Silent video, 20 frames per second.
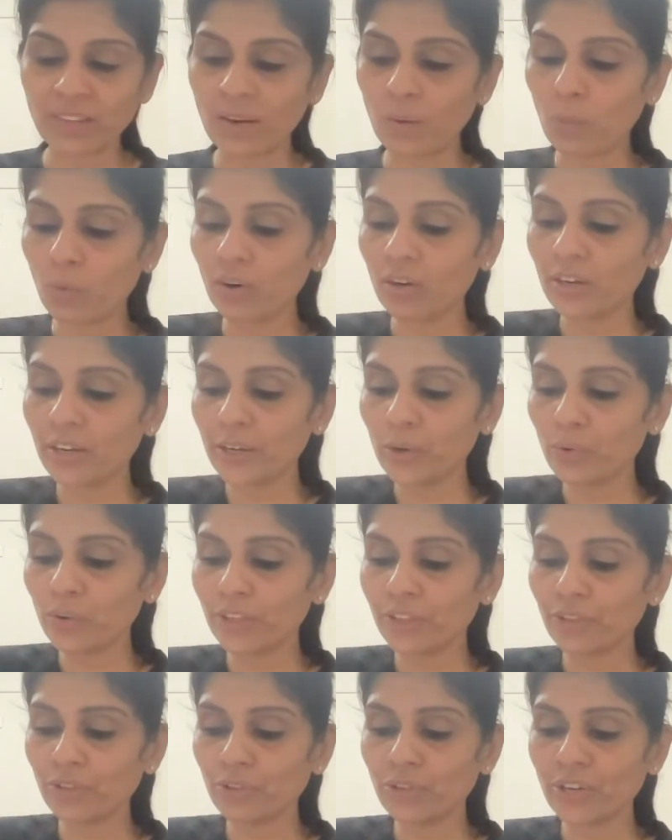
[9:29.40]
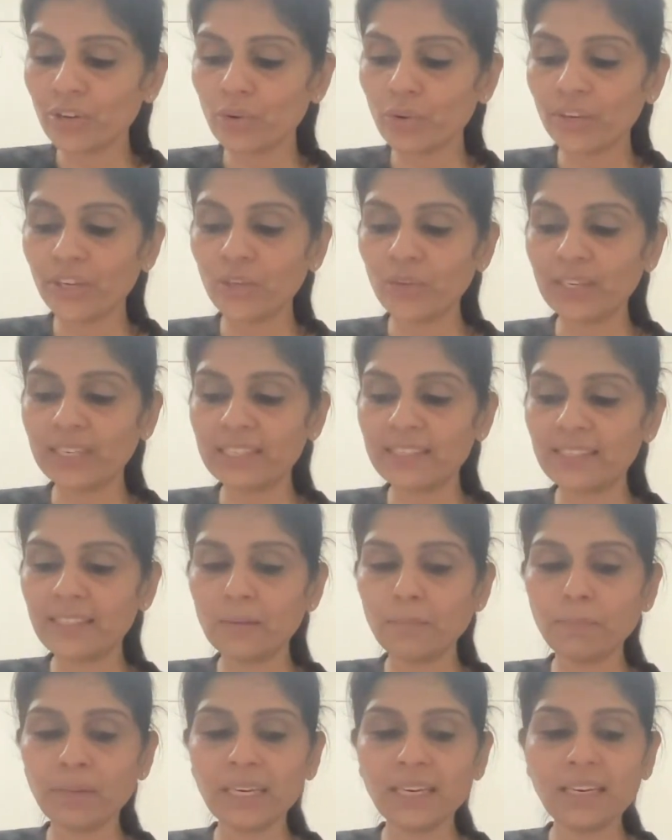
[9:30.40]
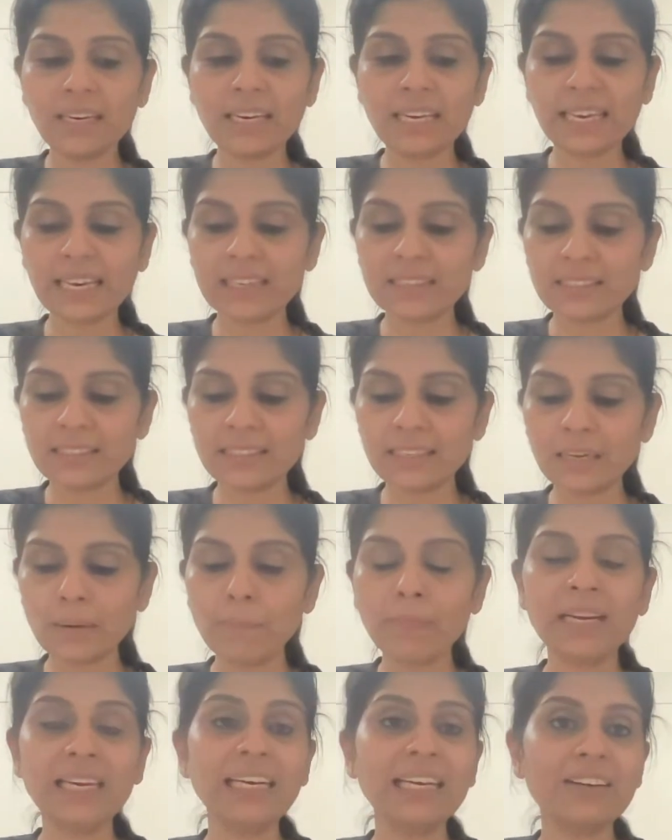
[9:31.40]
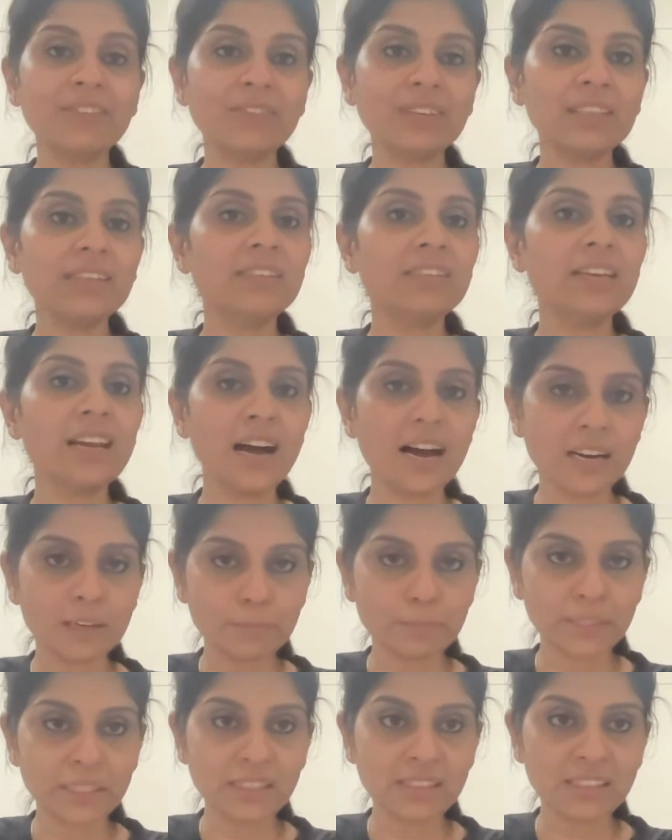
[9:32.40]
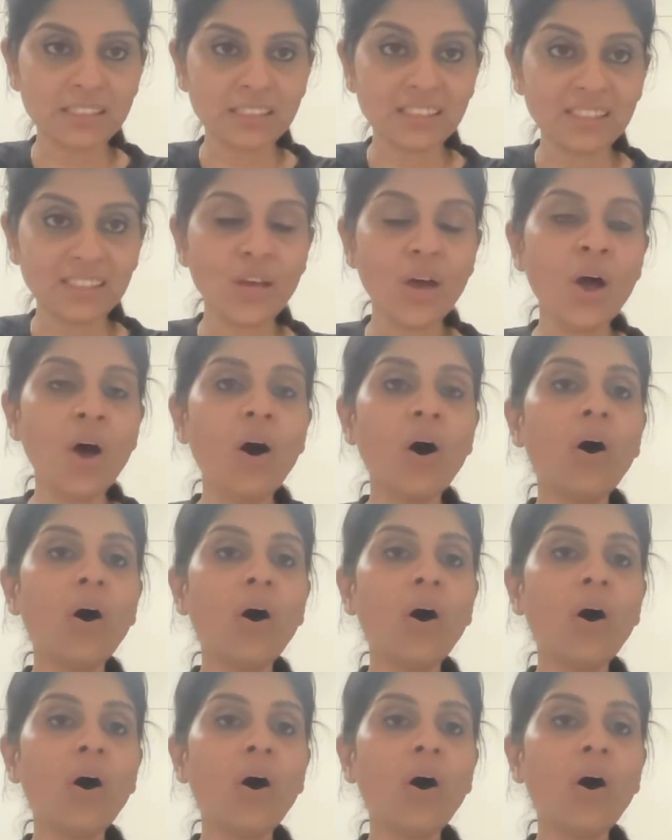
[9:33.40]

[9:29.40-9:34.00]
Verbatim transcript: What are you going to do? You're going to estimate niacinamide levels in RBCs